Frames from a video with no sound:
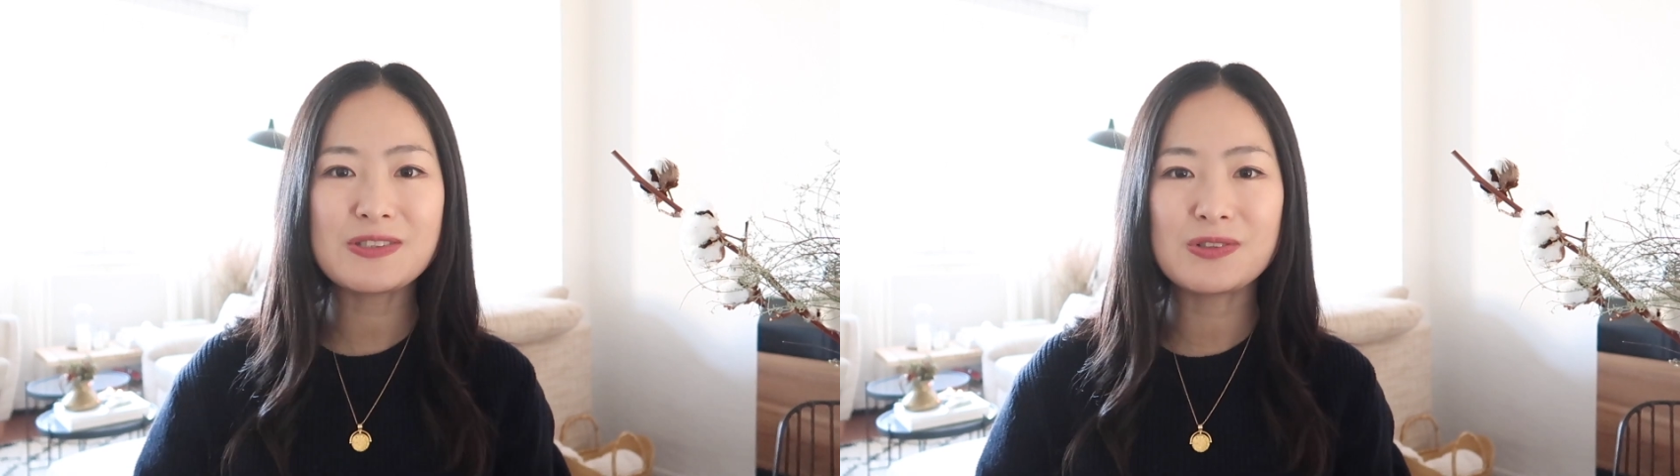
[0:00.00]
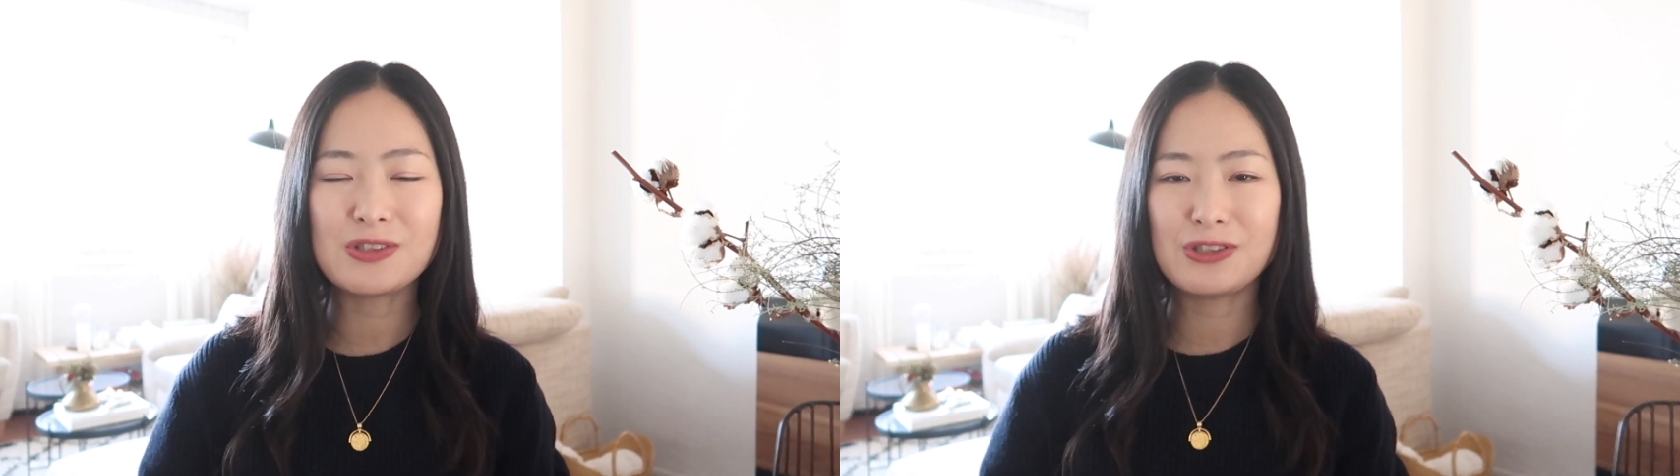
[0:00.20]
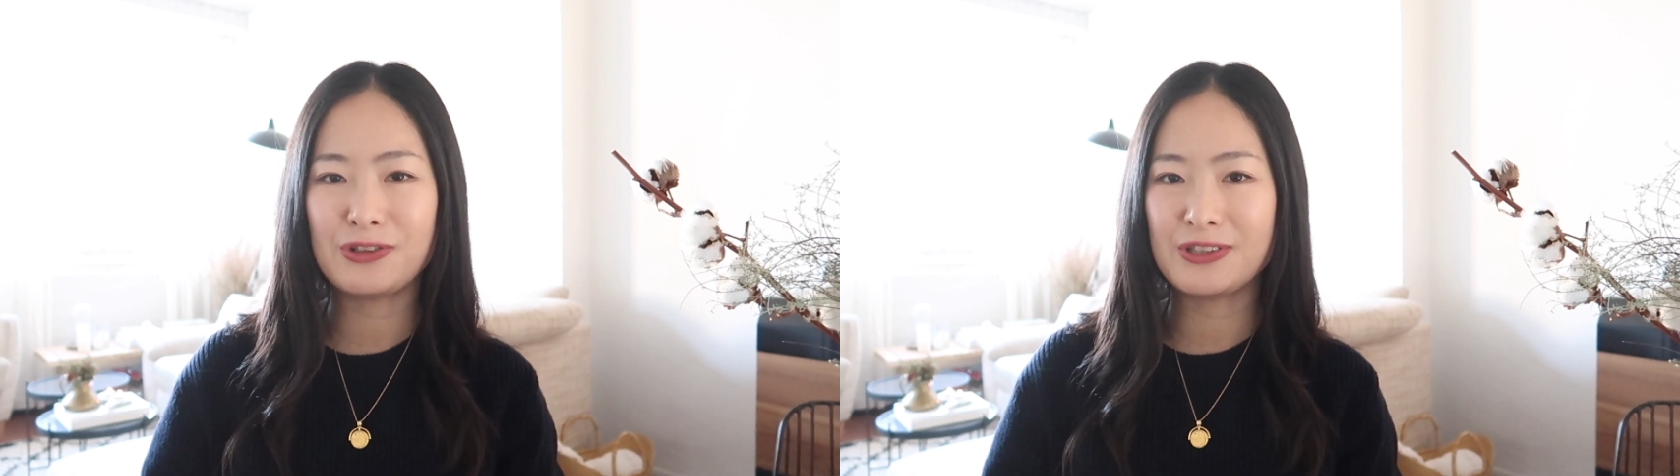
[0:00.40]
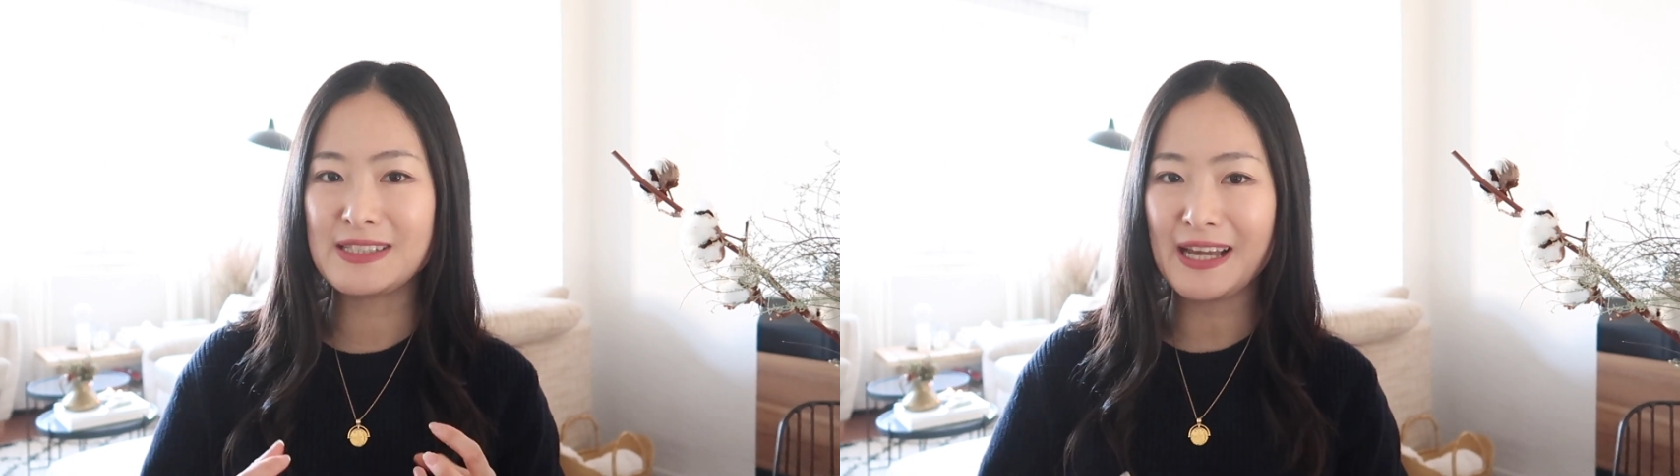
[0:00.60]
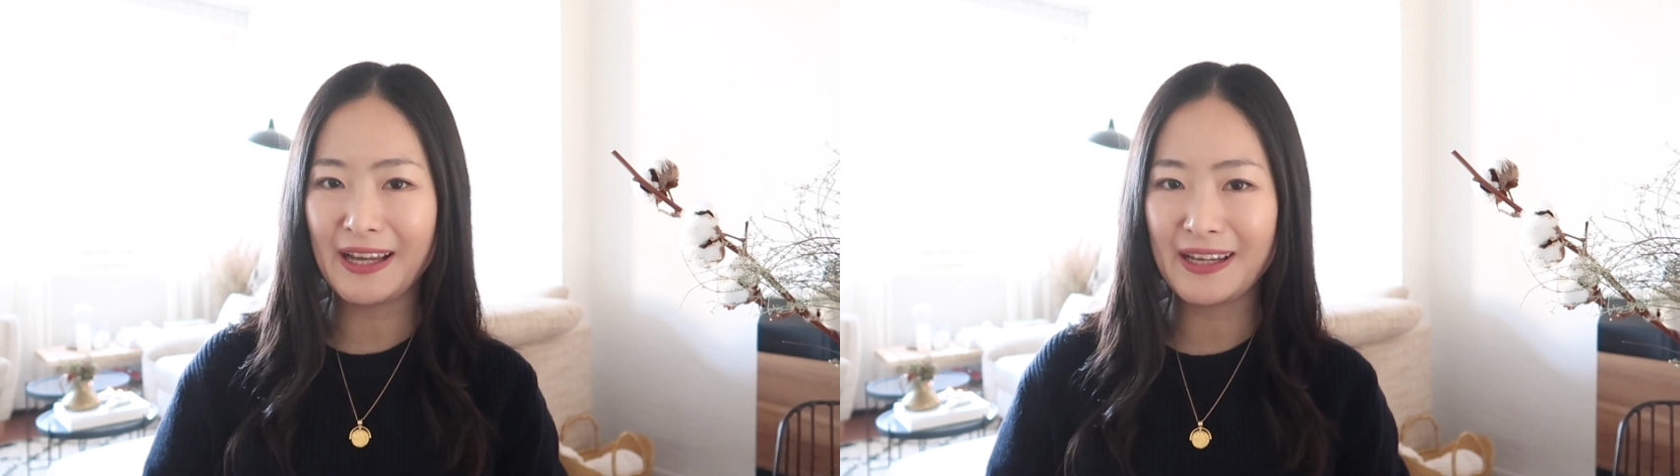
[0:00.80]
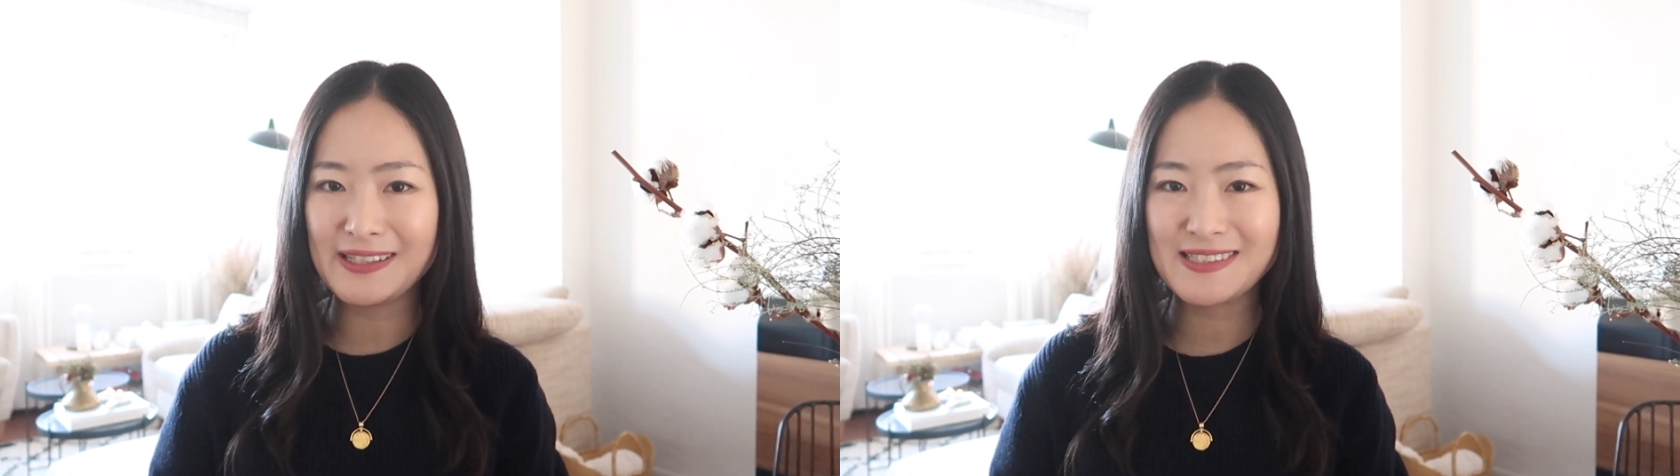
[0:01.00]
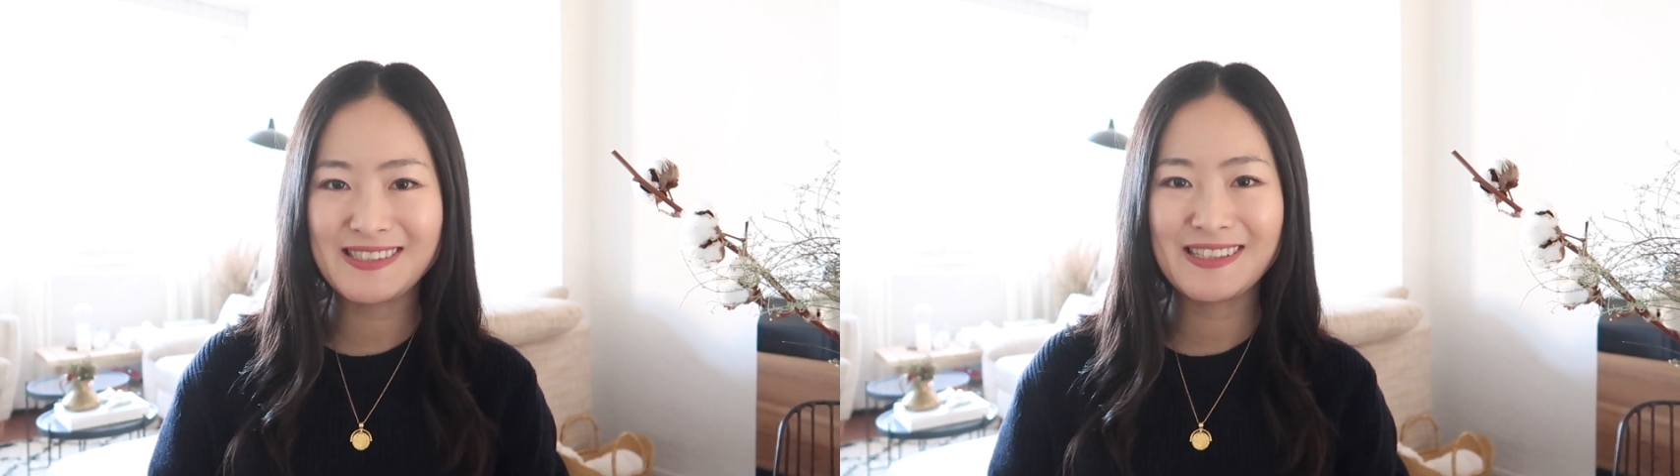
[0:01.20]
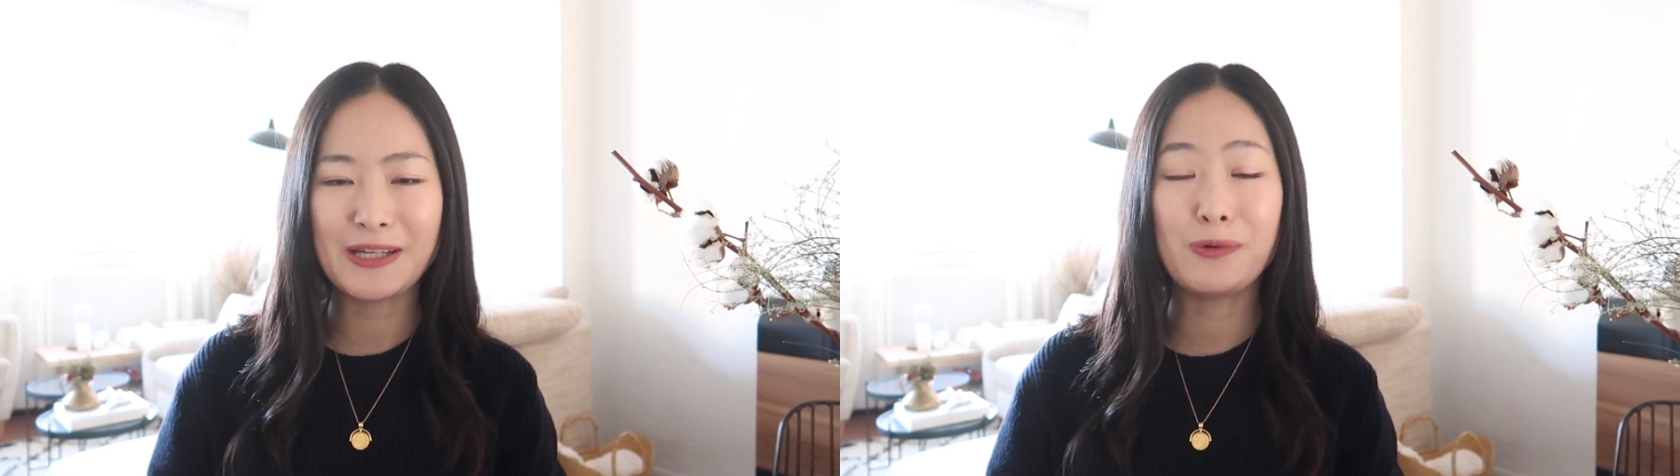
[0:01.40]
suit your taste,